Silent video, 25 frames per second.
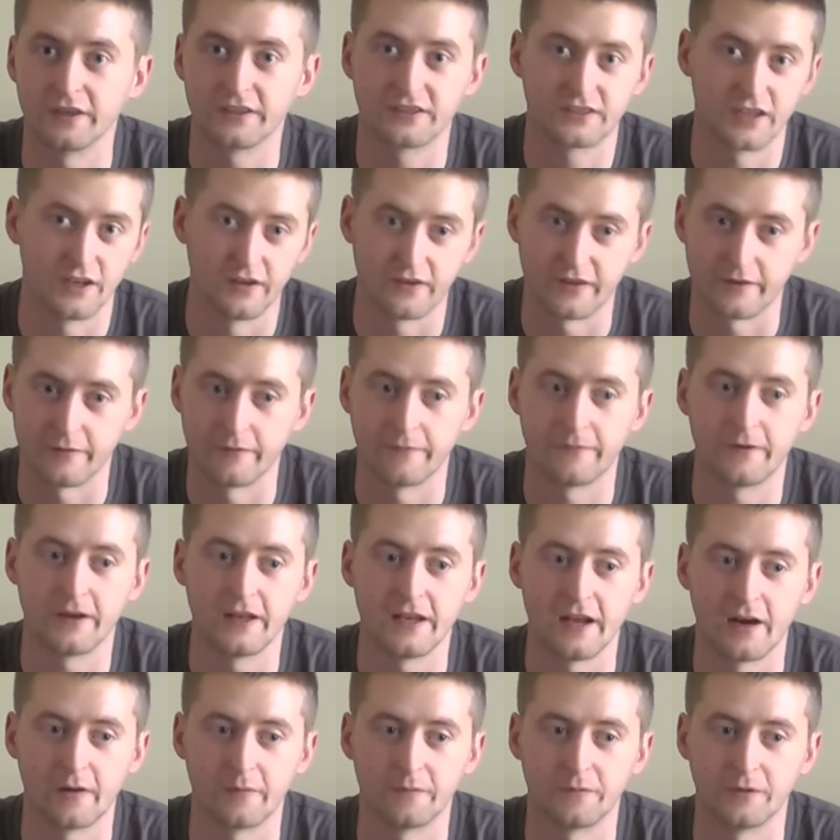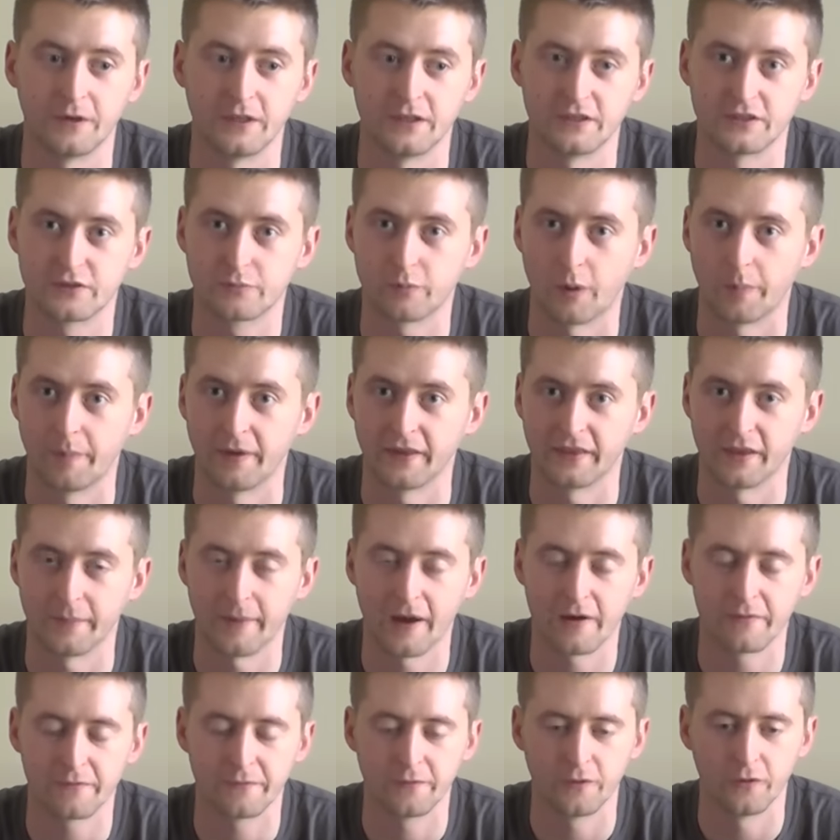so they were very helpful in swapping them
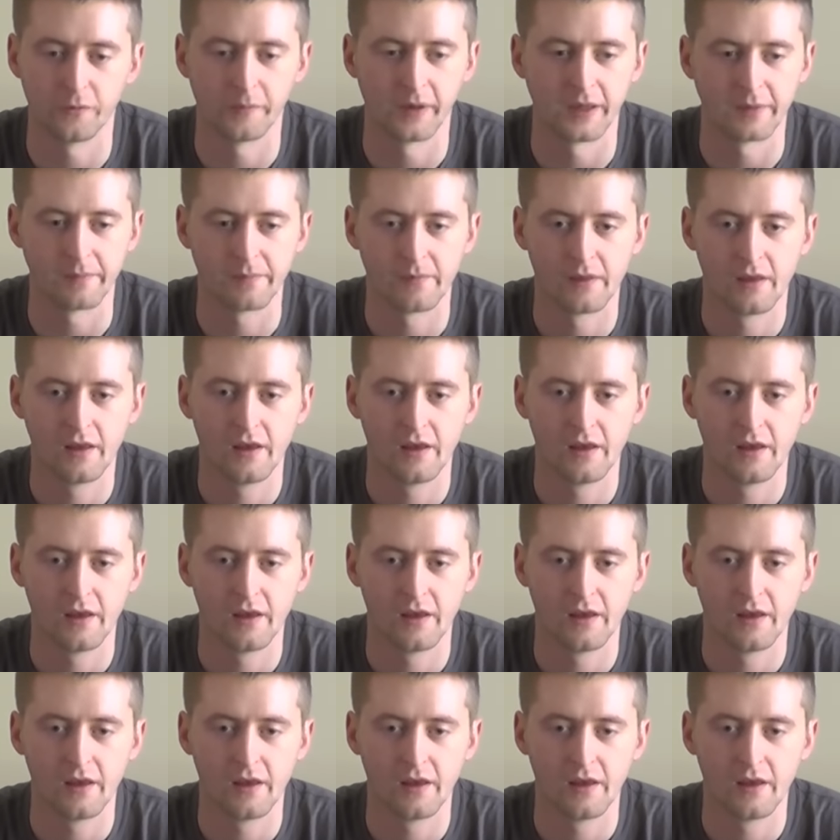out for me.